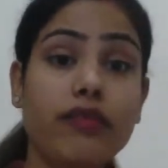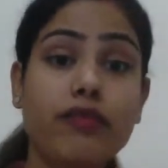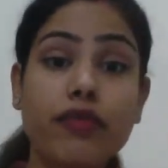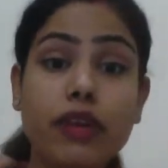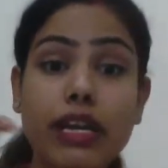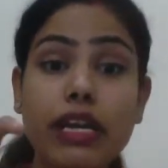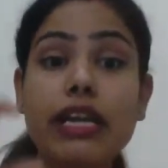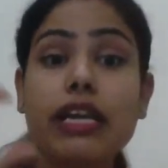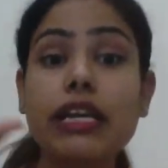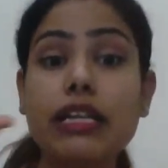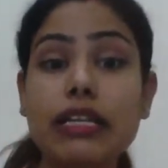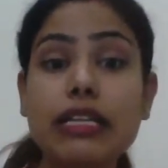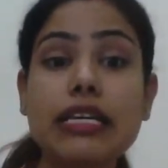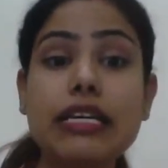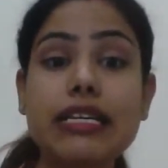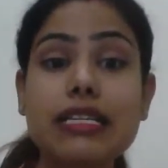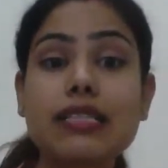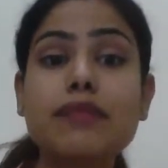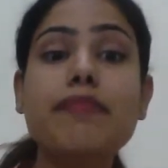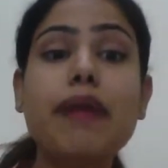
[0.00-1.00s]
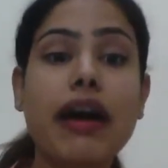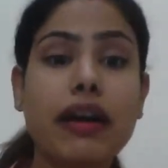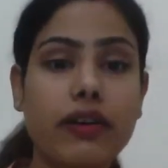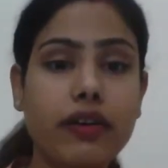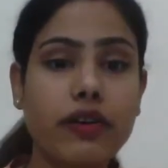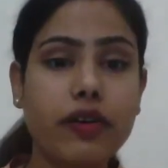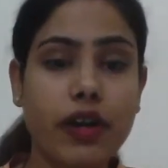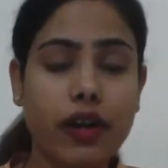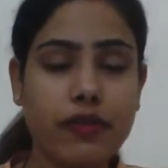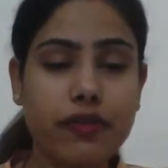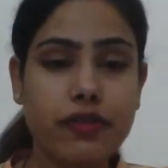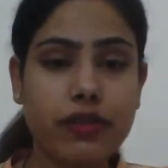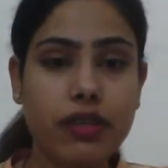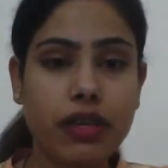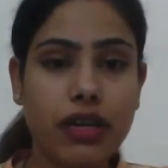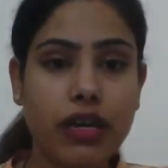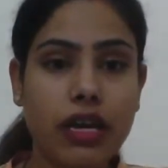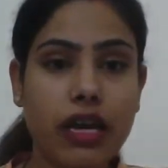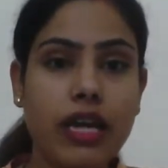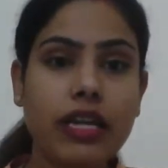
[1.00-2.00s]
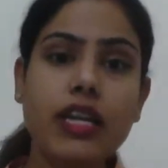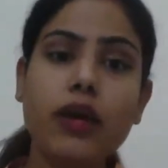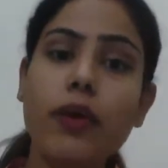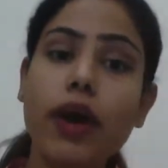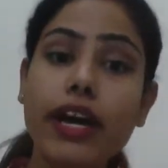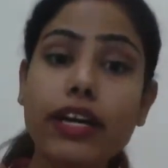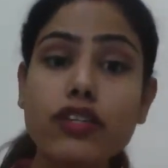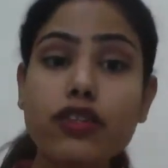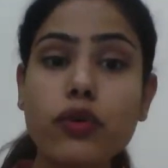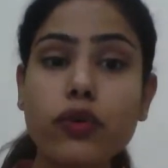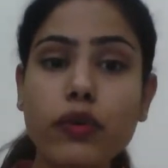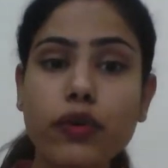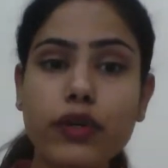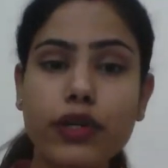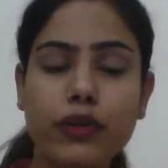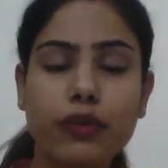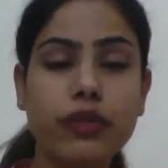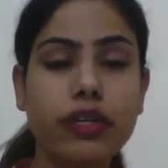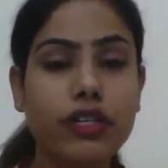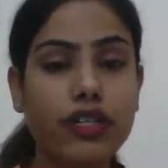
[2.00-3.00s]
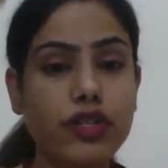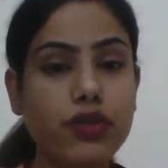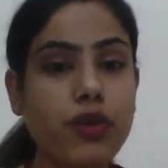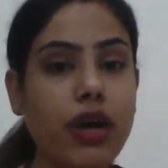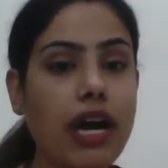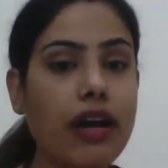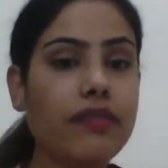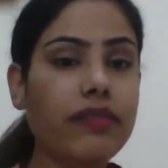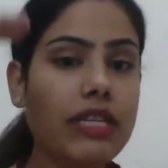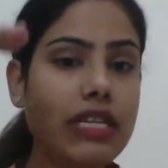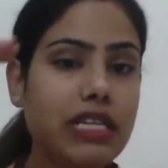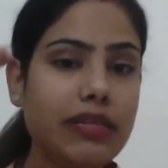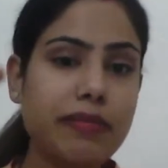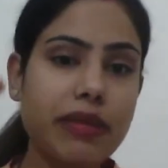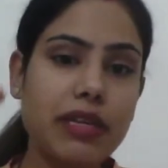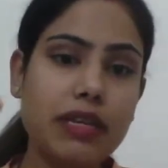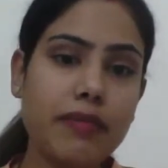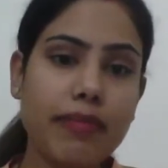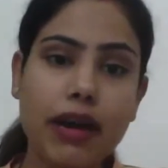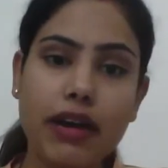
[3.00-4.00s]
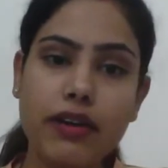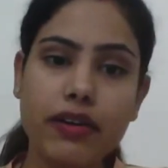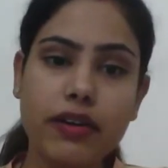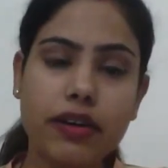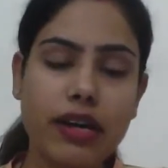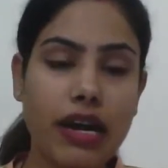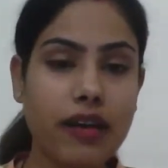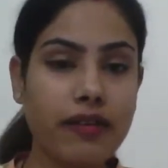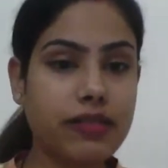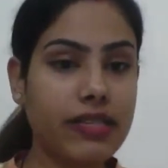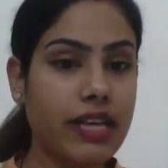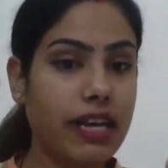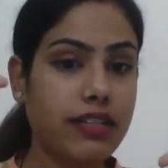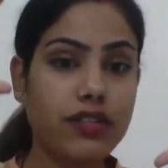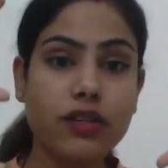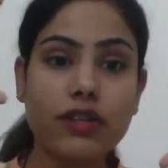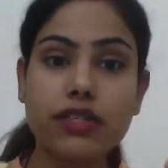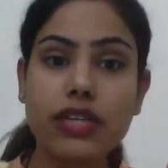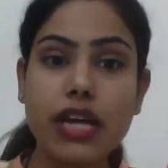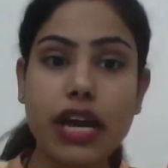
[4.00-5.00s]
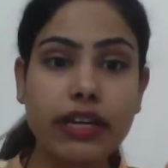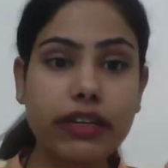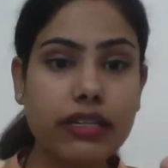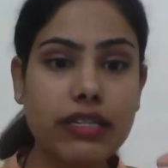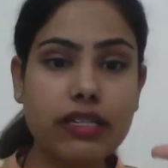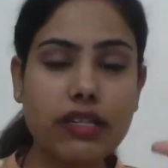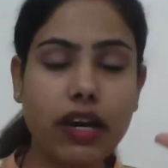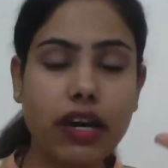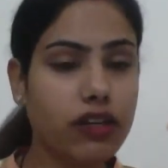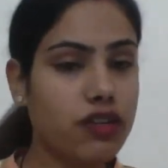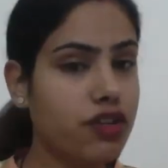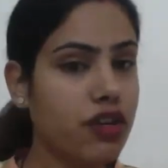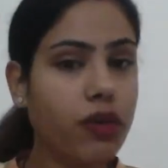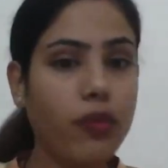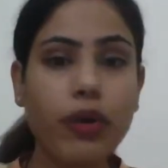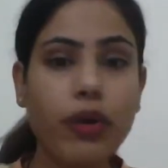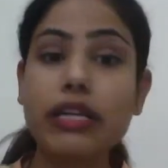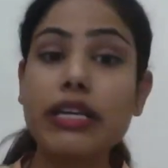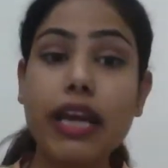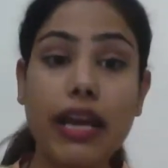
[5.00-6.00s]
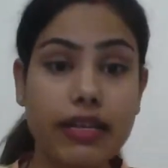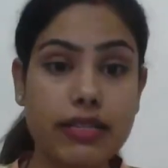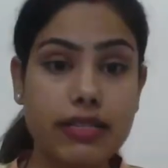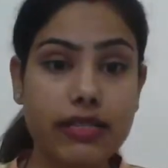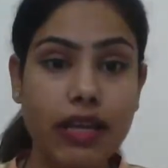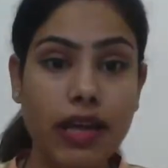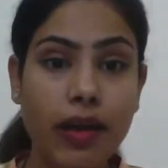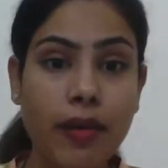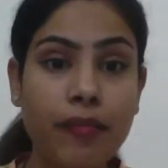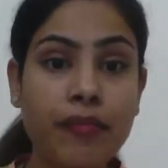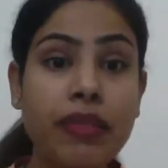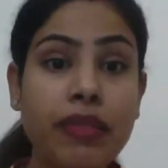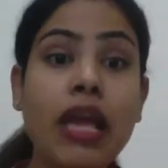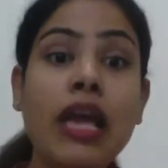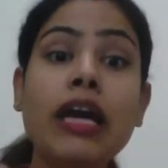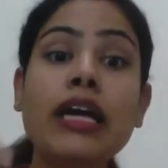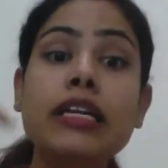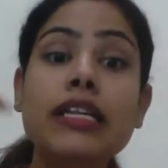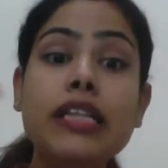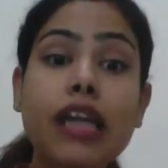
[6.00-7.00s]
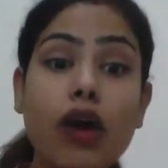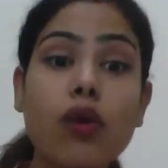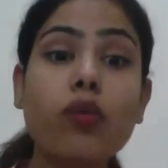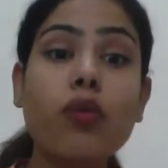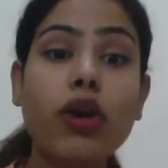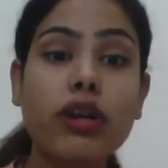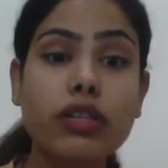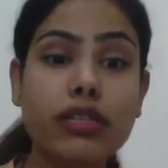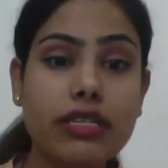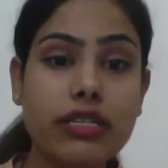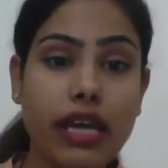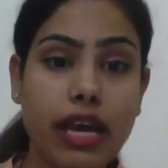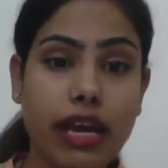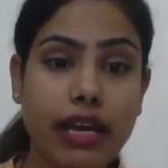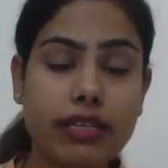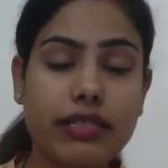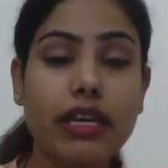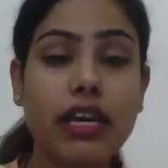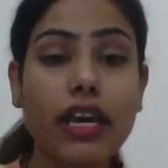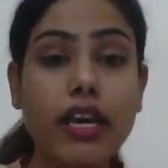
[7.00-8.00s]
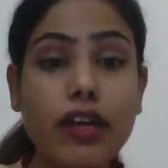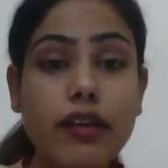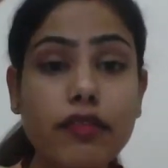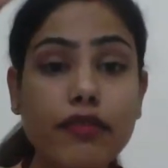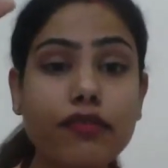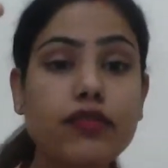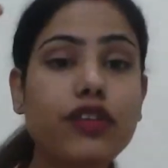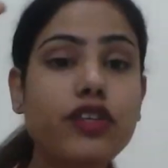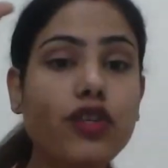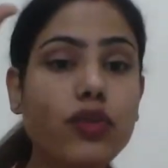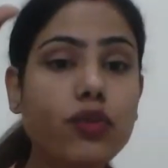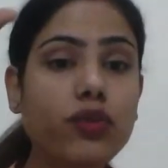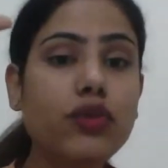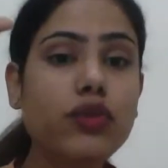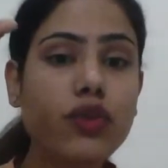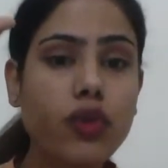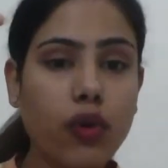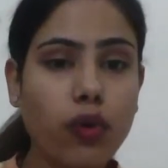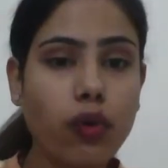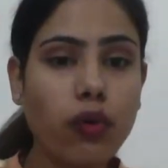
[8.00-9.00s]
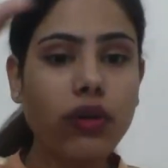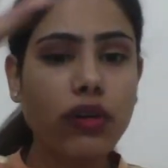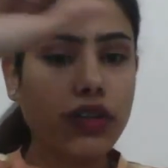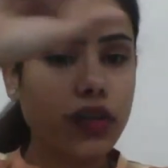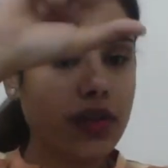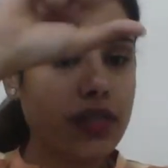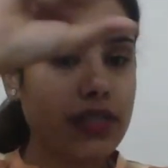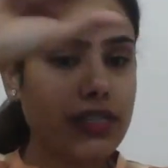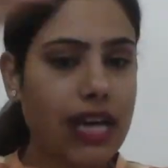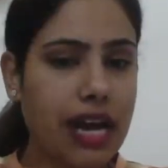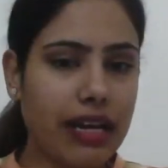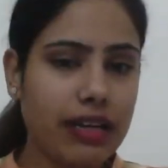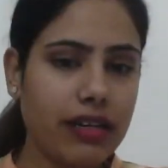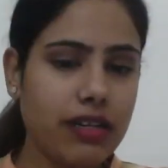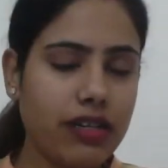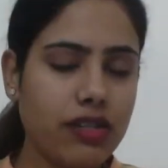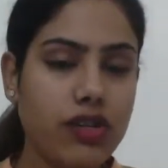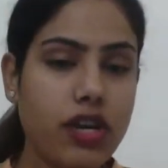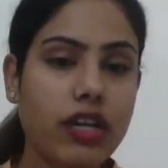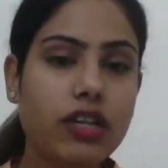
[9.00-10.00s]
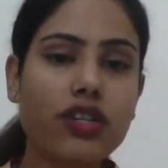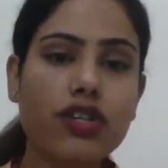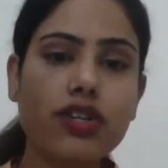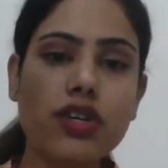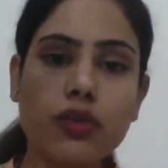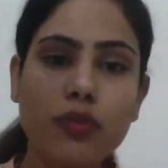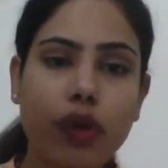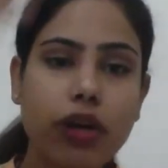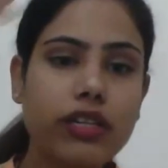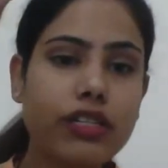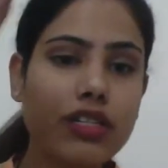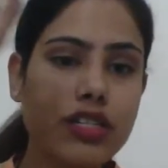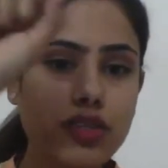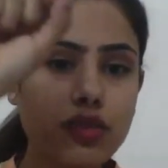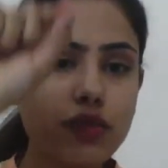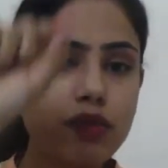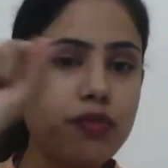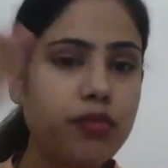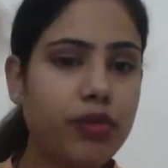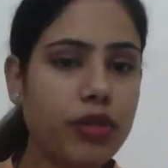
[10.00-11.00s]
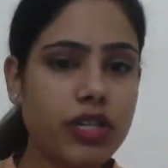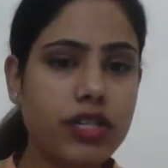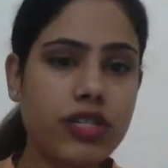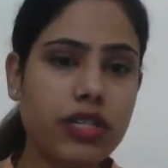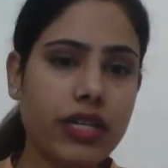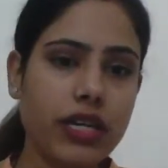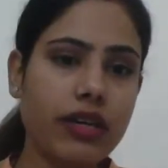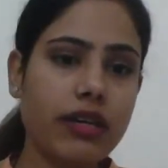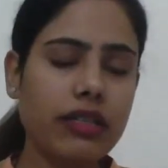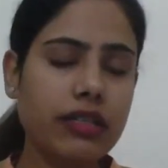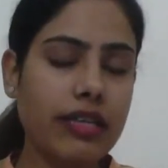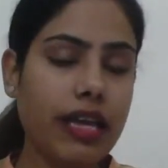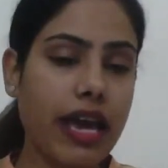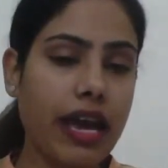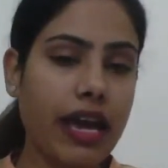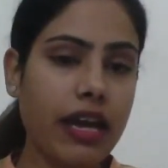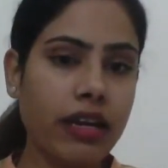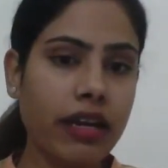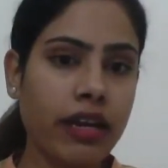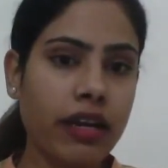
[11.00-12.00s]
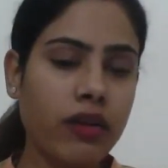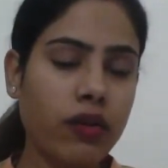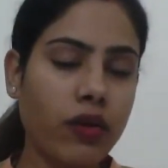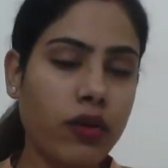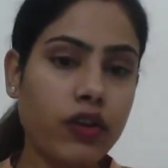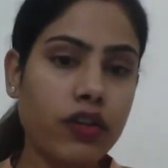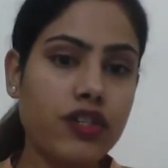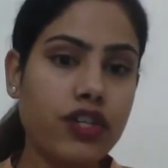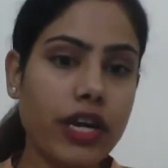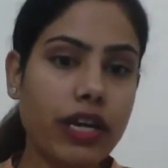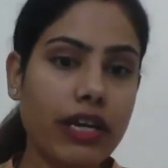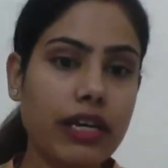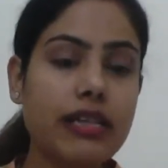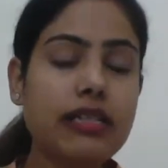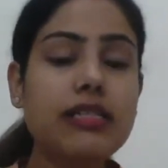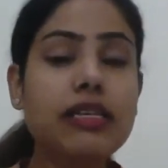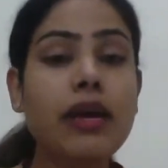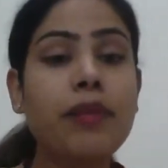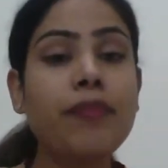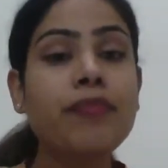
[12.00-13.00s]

in these paragraphs. Now I told you that you have these many paragraphs. That's your standard structure. Well, yes. Now, what's next? If you know your standard structure, once you've put a tick there on your checklist,